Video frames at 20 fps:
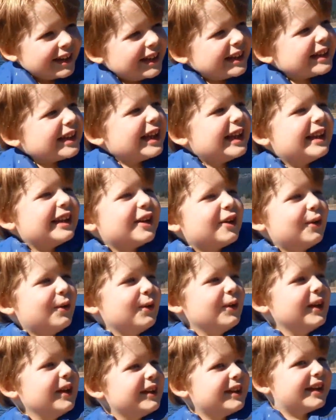It's getting
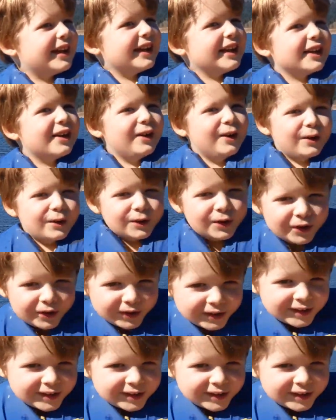cold. It's getting cold.